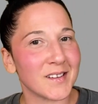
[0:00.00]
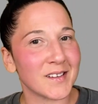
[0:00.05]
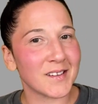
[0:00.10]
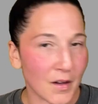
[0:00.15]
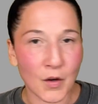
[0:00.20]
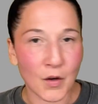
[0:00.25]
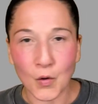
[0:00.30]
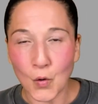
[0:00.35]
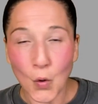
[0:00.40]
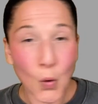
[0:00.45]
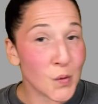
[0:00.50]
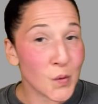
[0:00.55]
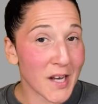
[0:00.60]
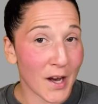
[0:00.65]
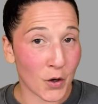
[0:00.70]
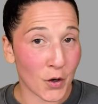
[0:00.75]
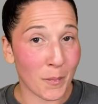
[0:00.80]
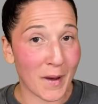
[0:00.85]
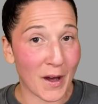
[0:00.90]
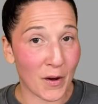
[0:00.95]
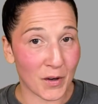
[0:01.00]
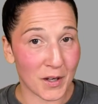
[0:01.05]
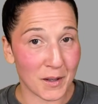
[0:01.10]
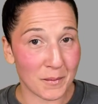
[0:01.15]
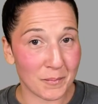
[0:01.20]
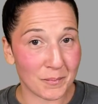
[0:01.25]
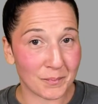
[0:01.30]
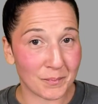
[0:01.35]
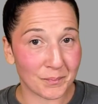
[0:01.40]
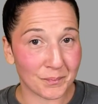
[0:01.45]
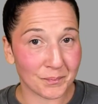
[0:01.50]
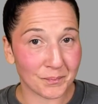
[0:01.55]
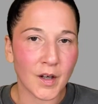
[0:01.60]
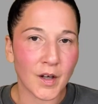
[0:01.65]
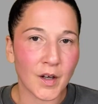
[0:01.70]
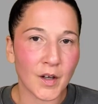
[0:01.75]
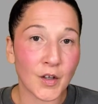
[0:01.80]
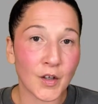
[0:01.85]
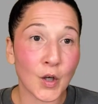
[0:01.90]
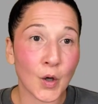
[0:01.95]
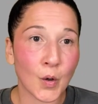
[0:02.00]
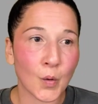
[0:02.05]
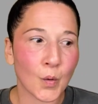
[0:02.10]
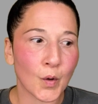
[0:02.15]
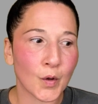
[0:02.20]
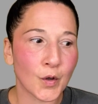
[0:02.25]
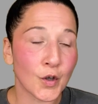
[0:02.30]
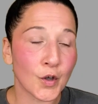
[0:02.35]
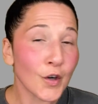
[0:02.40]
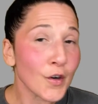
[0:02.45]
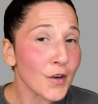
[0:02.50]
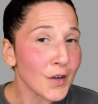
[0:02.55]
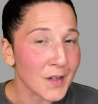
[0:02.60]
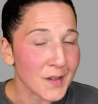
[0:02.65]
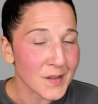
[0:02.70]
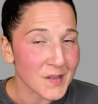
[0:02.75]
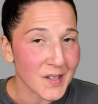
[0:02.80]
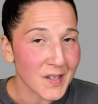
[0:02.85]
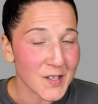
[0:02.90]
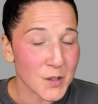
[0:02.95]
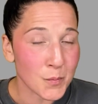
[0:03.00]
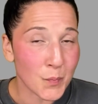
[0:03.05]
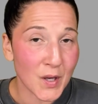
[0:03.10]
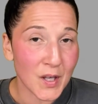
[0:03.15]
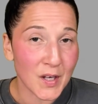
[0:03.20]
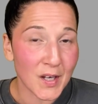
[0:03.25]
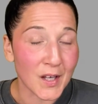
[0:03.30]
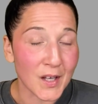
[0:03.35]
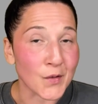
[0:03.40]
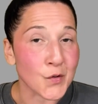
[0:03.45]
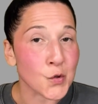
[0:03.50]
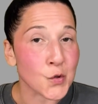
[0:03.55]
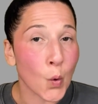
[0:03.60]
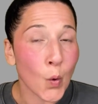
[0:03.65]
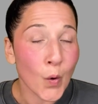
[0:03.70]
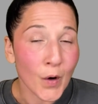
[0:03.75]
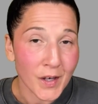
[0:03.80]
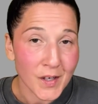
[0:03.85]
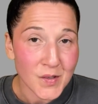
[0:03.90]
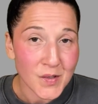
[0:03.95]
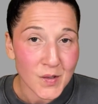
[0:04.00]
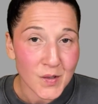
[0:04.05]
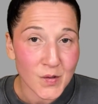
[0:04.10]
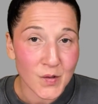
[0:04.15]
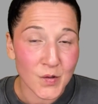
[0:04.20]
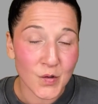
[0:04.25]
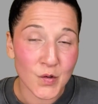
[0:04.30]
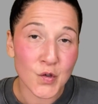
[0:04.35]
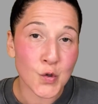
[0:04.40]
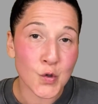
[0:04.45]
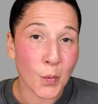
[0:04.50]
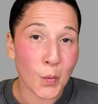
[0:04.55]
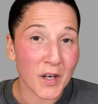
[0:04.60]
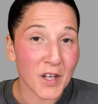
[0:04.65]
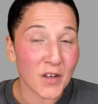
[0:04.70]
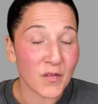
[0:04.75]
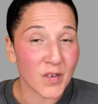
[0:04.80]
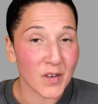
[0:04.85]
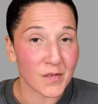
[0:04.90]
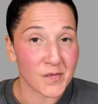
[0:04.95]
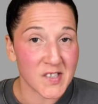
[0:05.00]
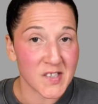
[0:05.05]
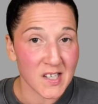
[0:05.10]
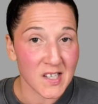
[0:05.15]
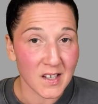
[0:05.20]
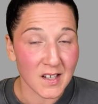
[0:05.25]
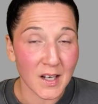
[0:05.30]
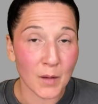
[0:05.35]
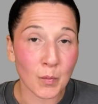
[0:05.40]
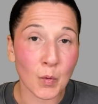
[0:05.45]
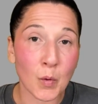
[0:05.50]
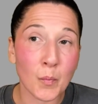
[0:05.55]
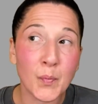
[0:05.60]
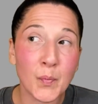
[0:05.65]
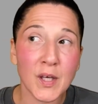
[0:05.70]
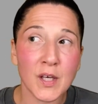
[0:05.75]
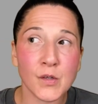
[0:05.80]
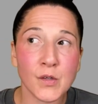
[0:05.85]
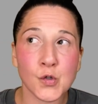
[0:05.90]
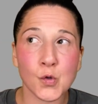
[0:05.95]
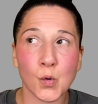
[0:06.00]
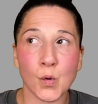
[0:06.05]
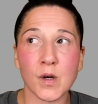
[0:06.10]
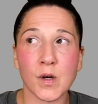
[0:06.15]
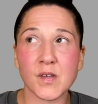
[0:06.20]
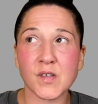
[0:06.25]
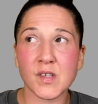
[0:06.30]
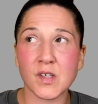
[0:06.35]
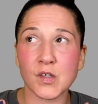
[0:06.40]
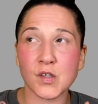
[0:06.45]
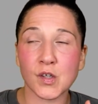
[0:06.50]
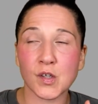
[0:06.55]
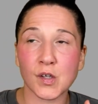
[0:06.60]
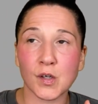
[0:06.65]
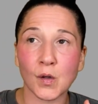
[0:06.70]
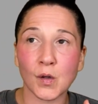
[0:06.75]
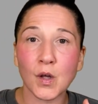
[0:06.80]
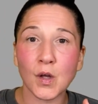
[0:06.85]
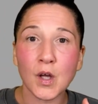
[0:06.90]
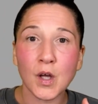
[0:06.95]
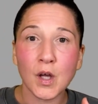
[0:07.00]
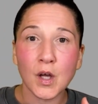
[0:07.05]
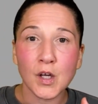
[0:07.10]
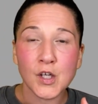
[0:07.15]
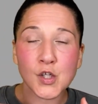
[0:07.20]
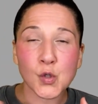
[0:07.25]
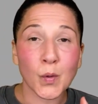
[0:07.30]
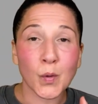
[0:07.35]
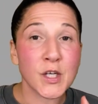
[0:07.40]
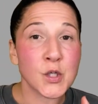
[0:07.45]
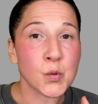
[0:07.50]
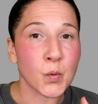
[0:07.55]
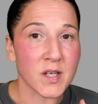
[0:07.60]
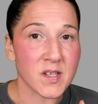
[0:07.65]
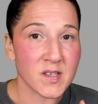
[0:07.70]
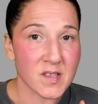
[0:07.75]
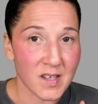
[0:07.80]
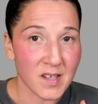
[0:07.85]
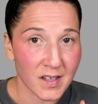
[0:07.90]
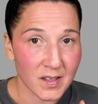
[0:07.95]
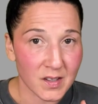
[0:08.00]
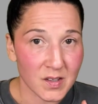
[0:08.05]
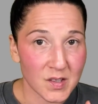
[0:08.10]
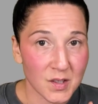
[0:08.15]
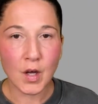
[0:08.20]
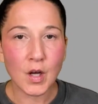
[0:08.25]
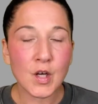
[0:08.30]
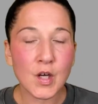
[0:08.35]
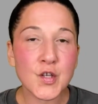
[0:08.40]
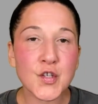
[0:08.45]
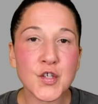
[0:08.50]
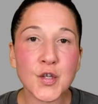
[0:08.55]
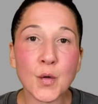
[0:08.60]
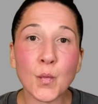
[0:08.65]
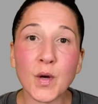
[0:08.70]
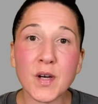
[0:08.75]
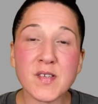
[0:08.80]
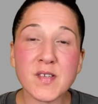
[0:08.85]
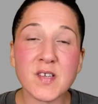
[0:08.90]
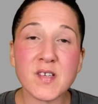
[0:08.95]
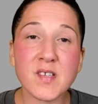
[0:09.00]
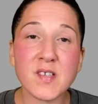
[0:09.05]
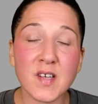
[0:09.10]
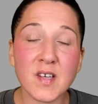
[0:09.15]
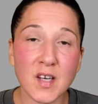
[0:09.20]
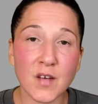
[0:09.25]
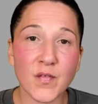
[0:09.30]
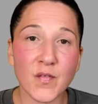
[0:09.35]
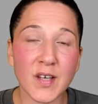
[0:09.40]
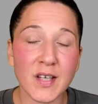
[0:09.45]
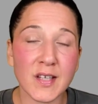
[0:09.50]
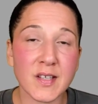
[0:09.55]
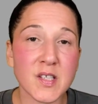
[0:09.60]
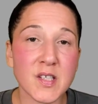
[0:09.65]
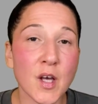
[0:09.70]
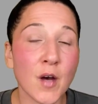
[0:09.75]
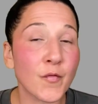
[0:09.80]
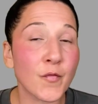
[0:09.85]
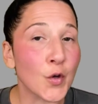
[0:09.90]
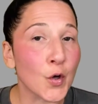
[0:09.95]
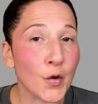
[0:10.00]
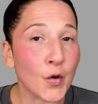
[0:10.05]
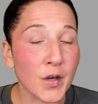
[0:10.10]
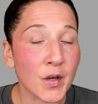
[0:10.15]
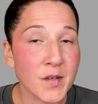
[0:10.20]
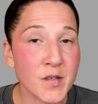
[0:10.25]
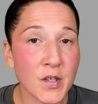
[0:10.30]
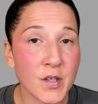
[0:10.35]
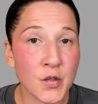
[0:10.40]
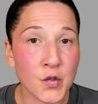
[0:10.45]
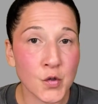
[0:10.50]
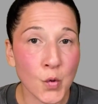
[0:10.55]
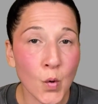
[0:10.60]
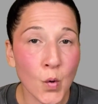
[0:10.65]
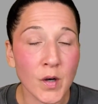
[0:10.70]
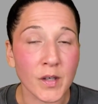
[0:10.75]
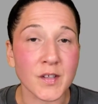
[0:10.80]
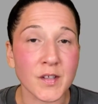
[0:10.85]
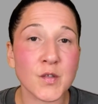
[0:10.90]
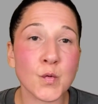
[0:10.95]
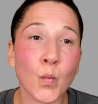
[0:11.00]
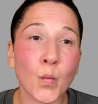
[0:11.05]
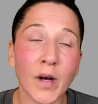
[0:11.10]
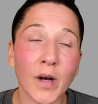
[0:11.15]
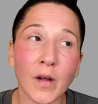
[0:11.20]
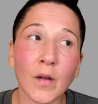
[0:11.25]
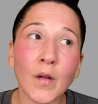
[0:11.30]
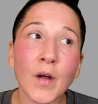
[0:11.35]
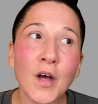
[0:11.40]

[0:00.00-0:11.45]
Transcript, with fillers: no doubt about it. You know, Uranus has been in Taurus since 2015 and will be in Taurus until 2026. So, what is the significance of Uranus in Taurus? Well,